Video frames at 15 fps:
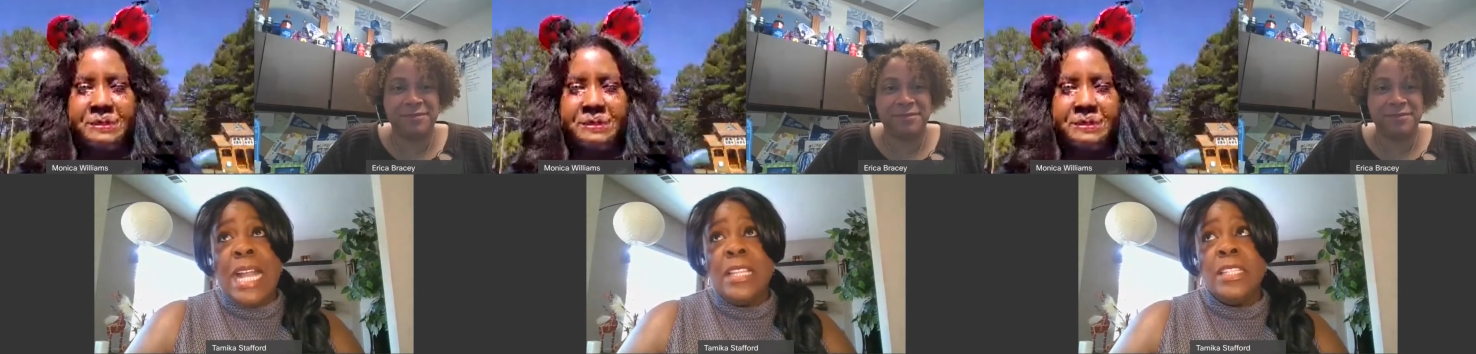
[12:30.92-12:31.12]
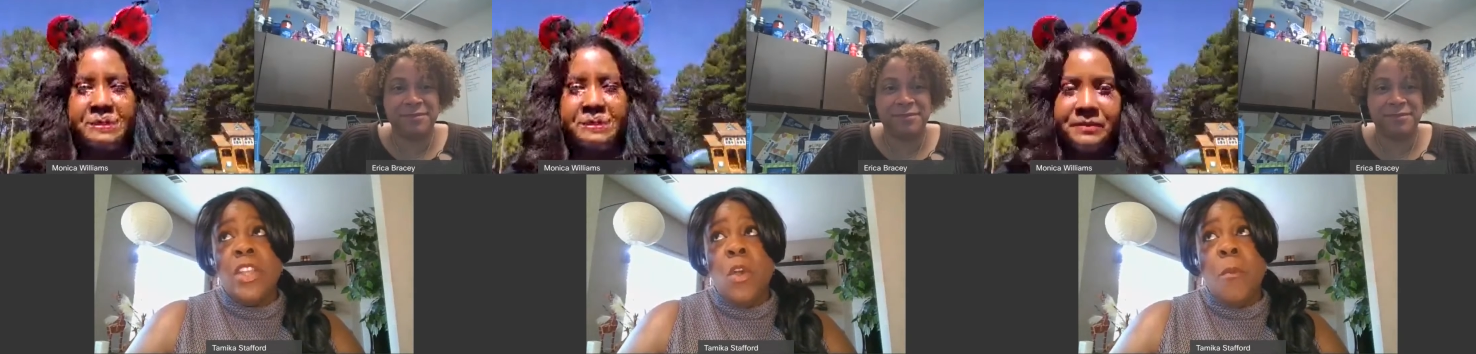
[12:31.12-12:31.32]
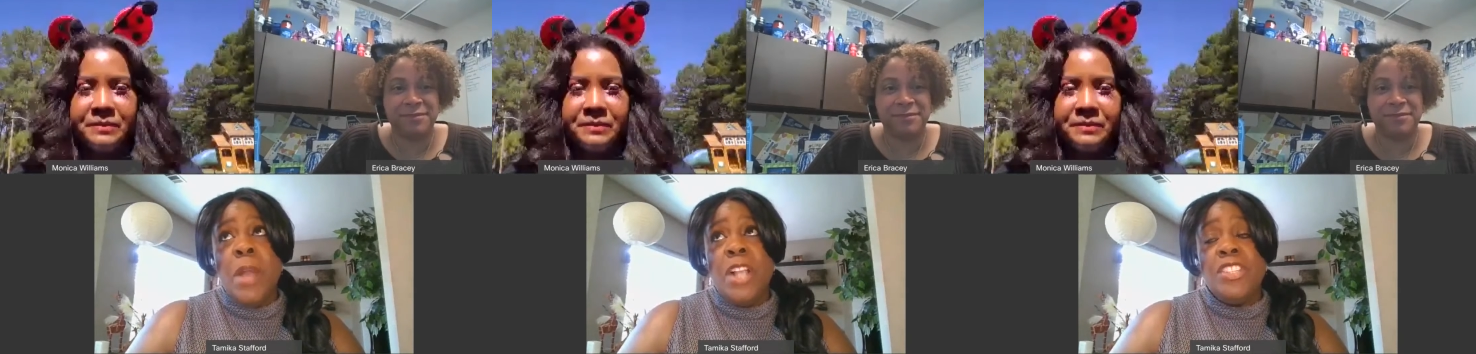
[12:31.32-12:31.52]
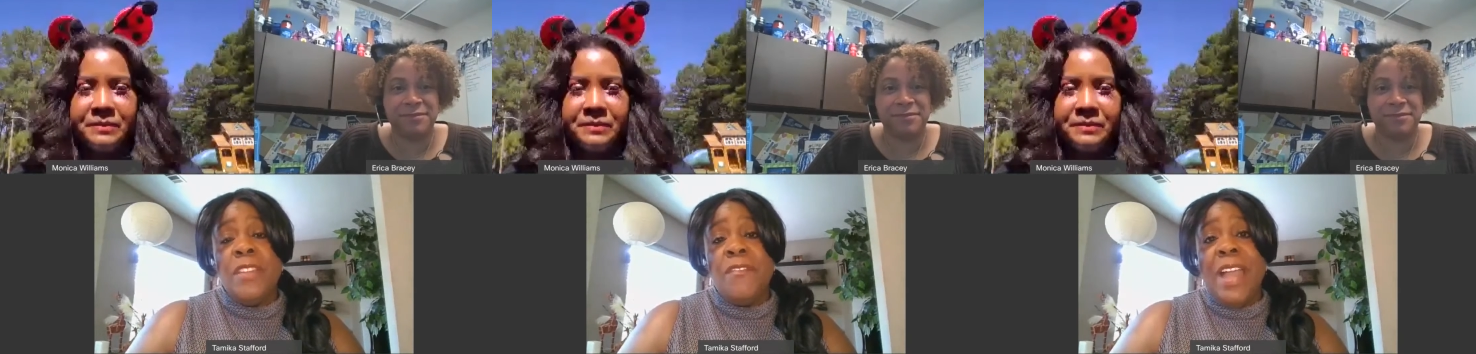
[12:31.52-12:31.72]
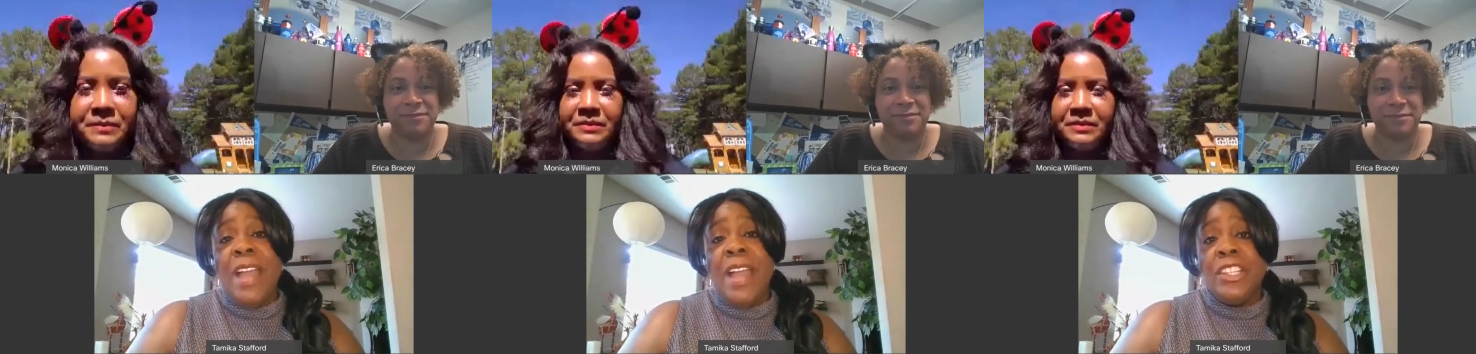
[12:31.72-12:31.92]
Speaker 1: it's not so
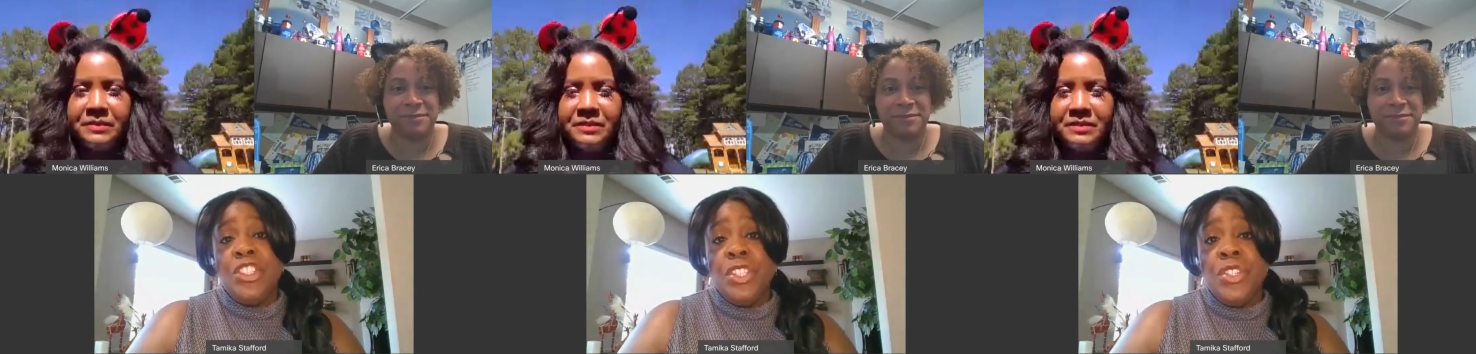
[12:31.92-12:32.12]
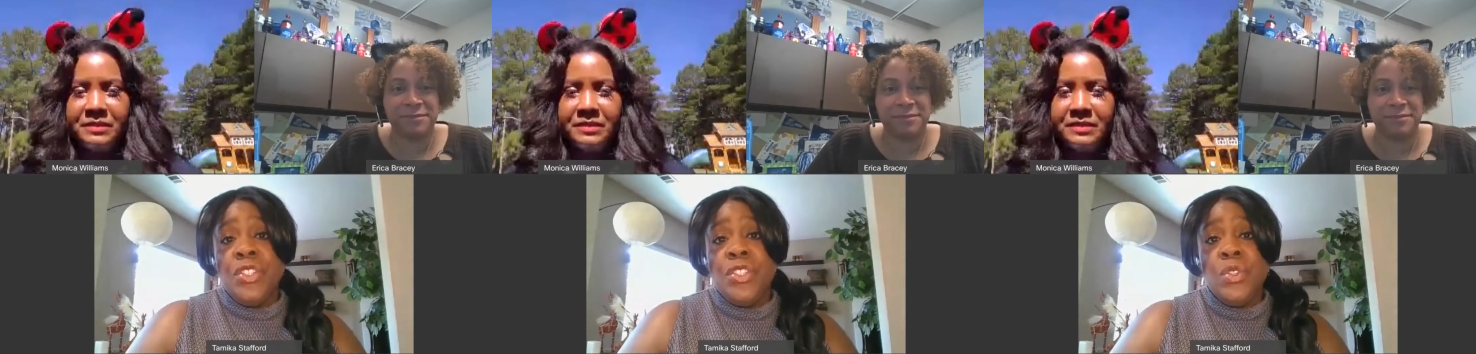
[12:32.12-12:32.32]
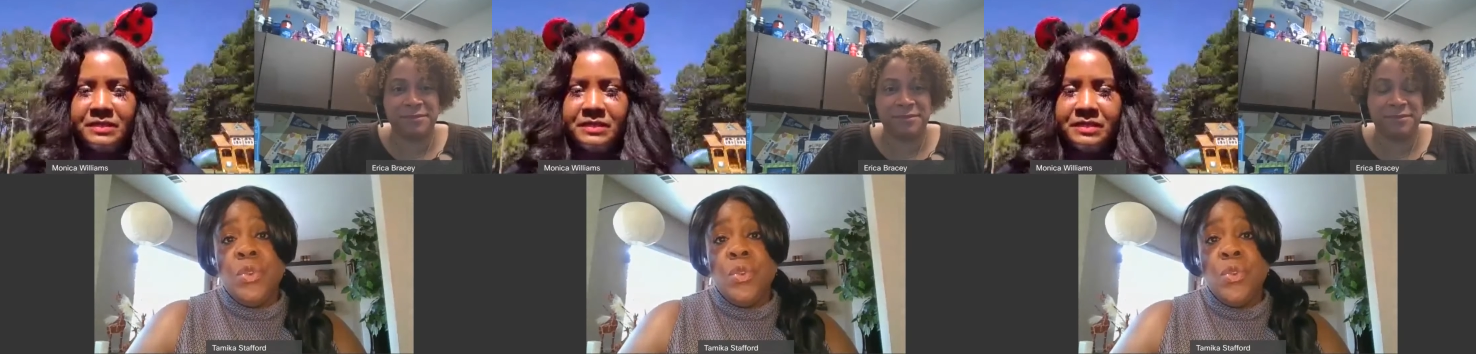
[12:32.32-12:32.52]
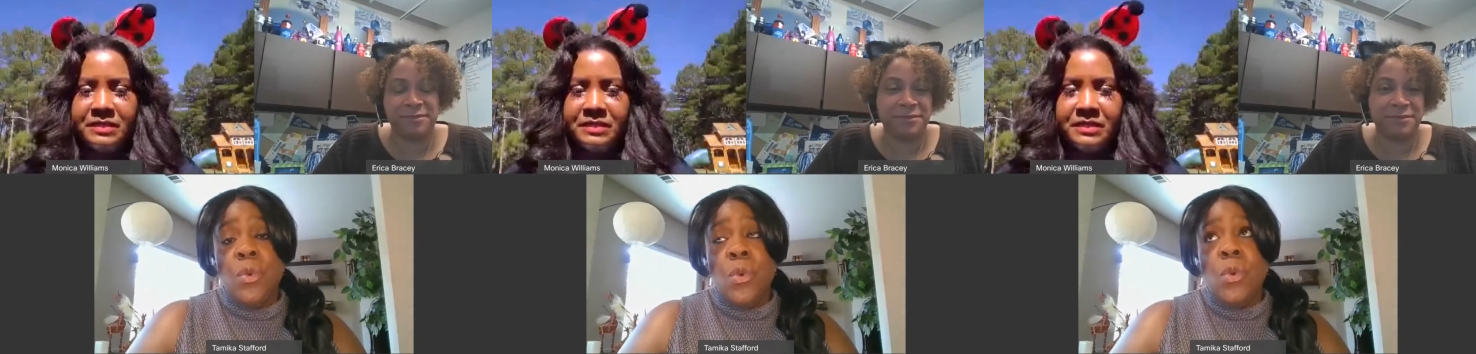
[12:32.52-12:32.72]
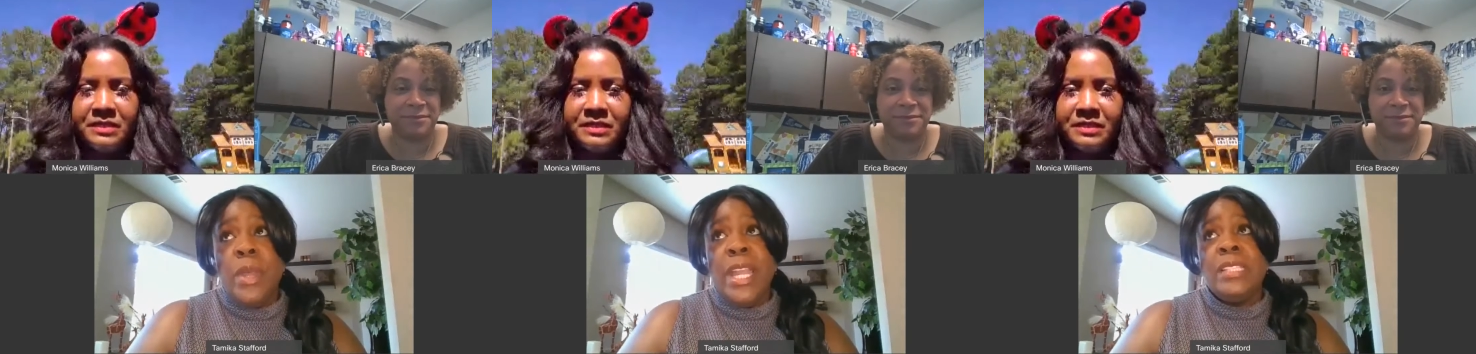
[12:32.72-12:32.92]
much the fact that you're in
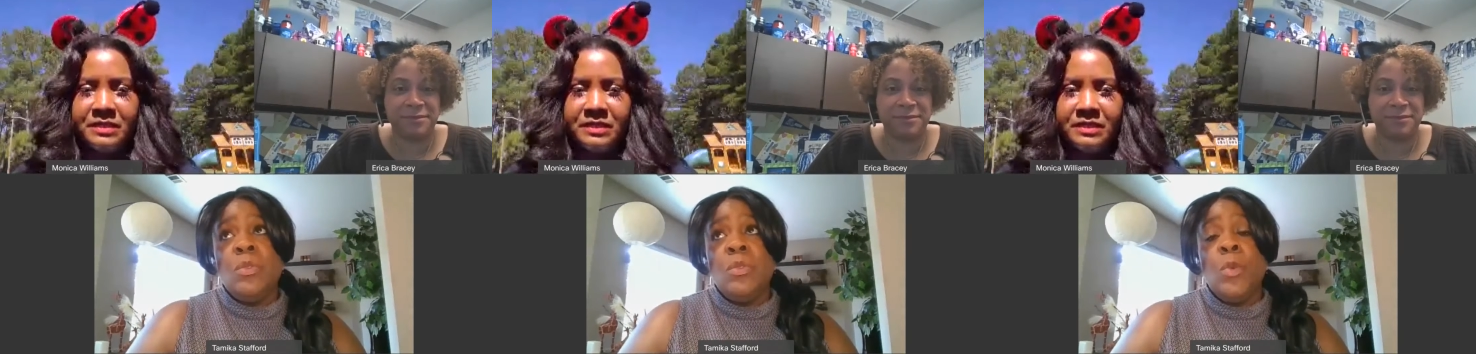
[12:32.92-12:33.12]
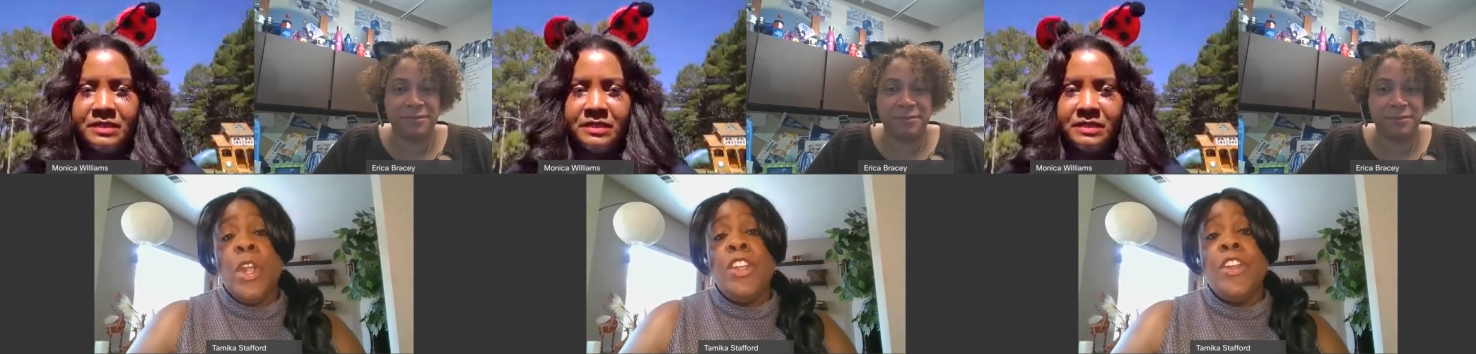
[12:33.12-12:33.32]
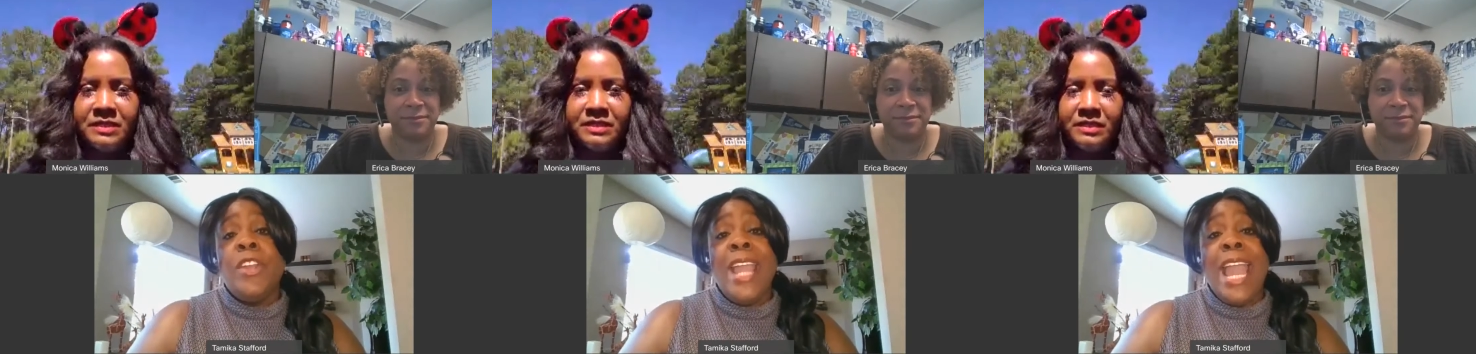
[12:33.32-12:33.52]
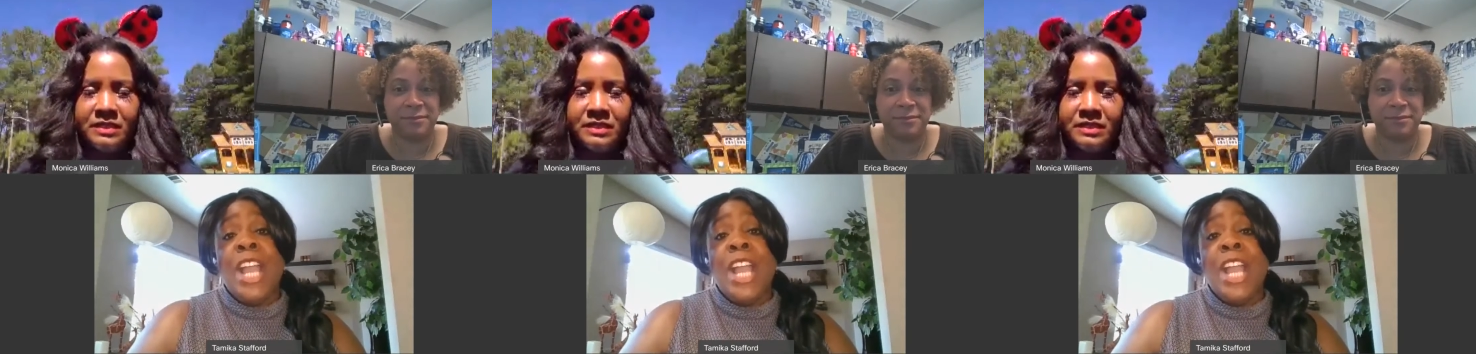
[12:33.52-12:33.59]
school, it's where